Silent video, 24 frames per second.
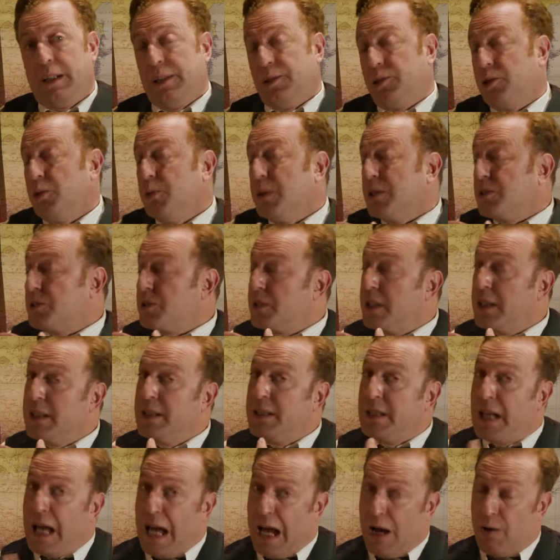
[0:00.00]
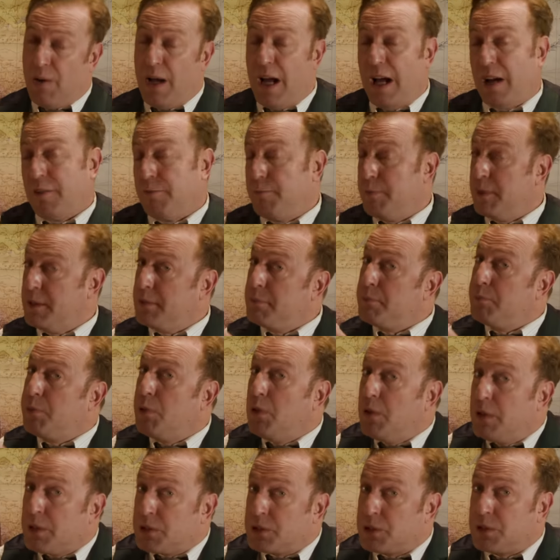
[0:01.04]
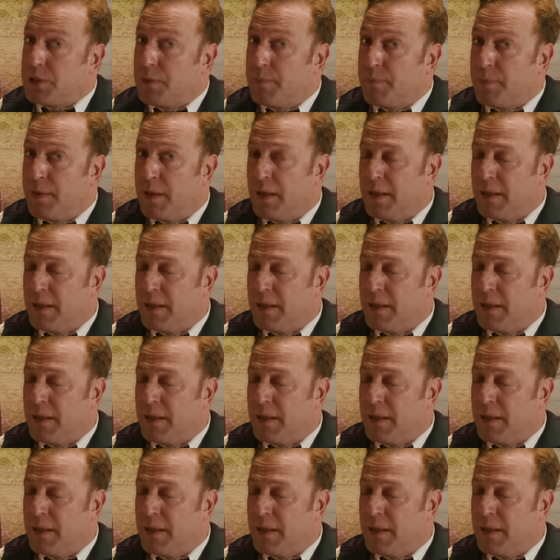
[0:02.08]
into which they now have been pushed.